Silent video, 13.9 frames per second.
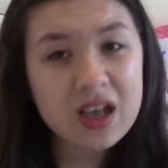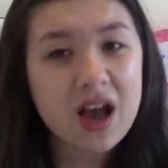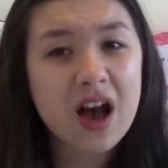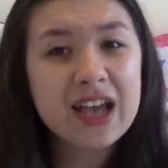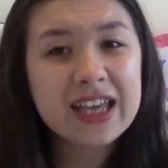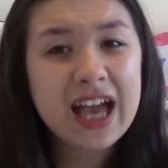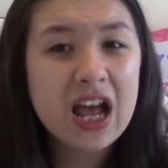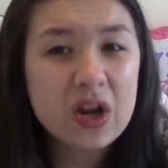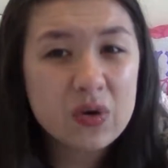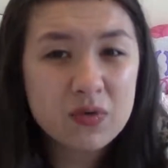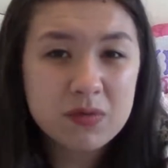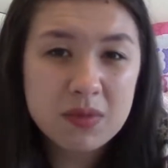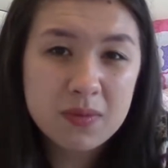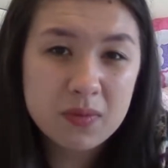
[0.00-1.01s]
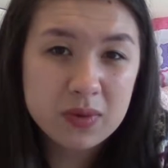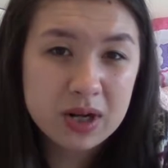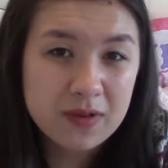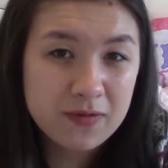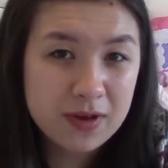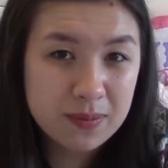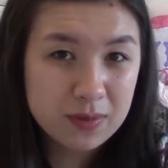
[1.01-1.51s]
I cannot remember when I
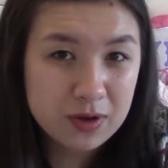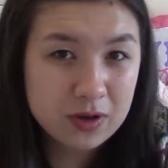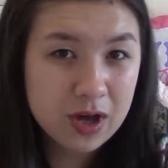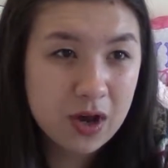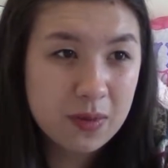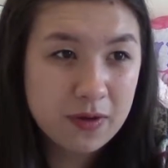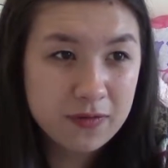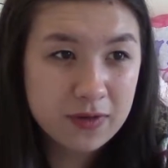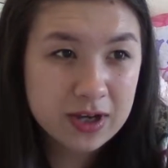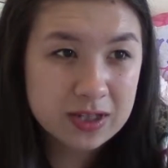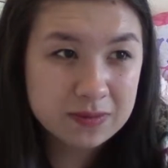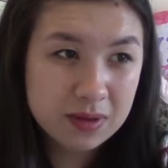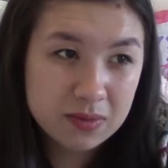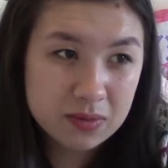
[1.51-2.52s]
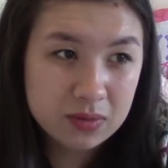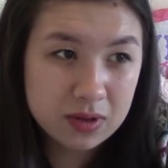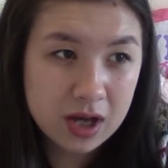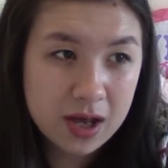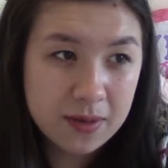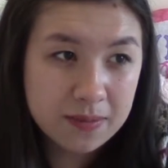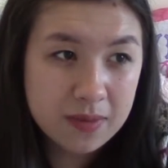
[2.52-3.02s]
first blew out my first bubble
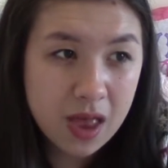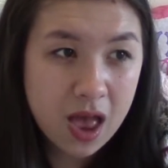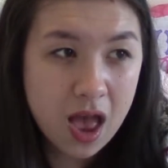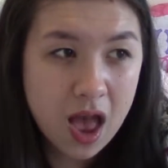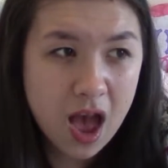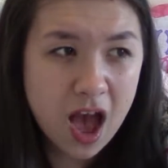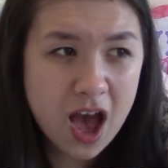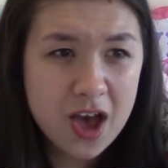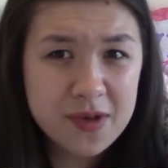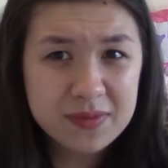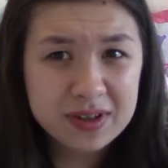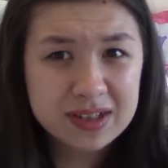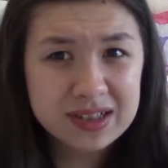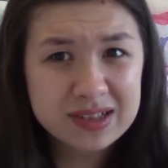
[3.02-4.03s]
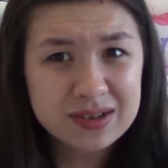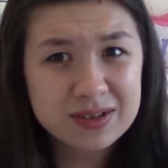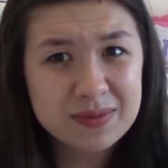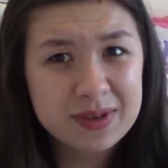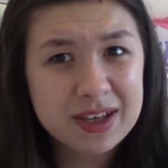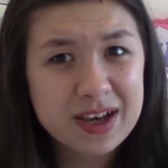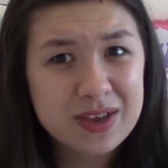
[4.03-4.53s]
gum, because it's not
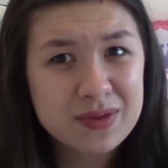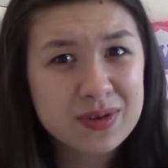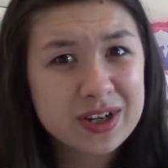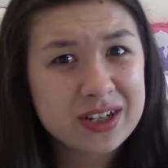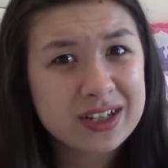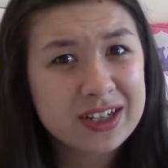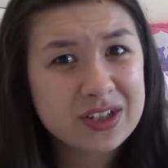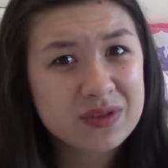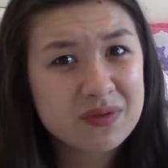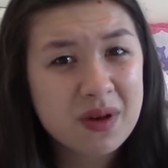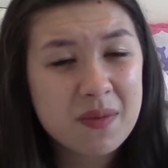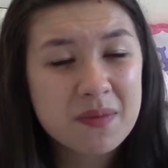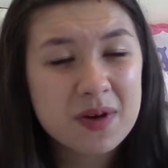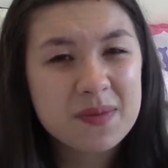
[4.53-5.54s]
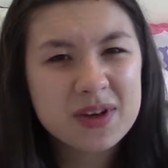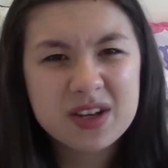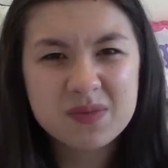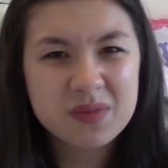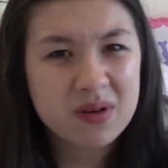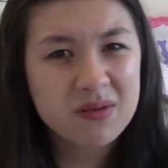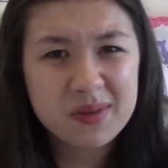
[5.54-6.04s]
something I thought I'd need to remember,
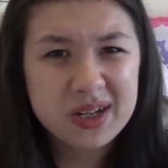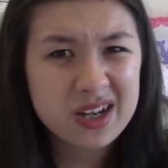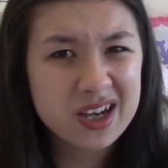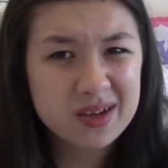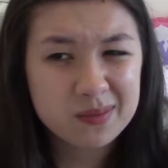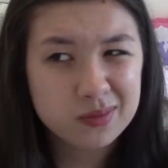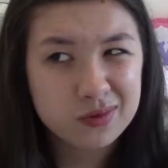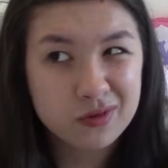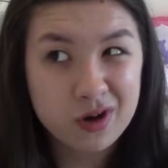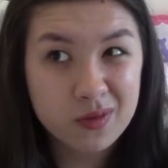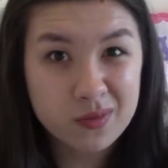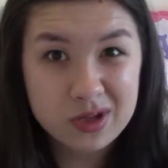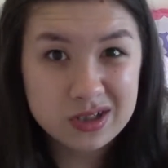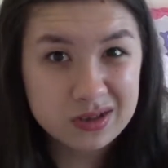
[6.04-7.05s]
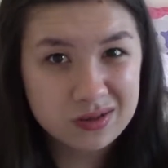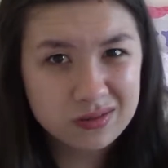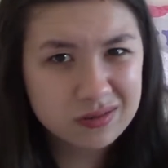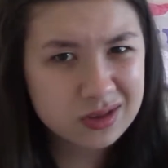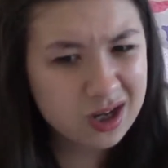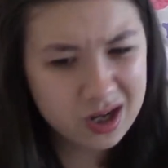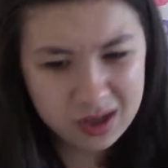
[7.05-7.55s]
but probably like primary
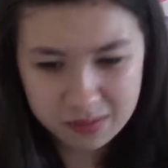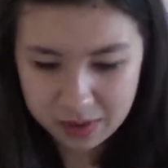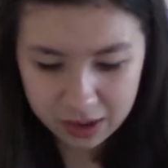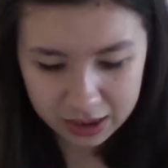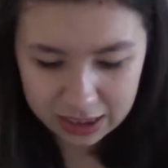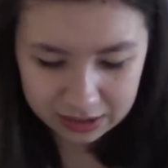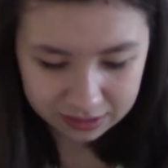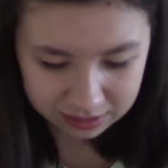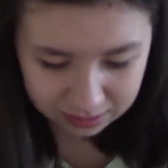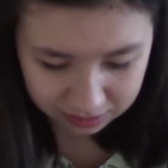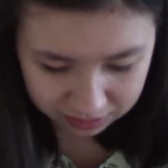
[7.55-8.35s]
school time, I guess.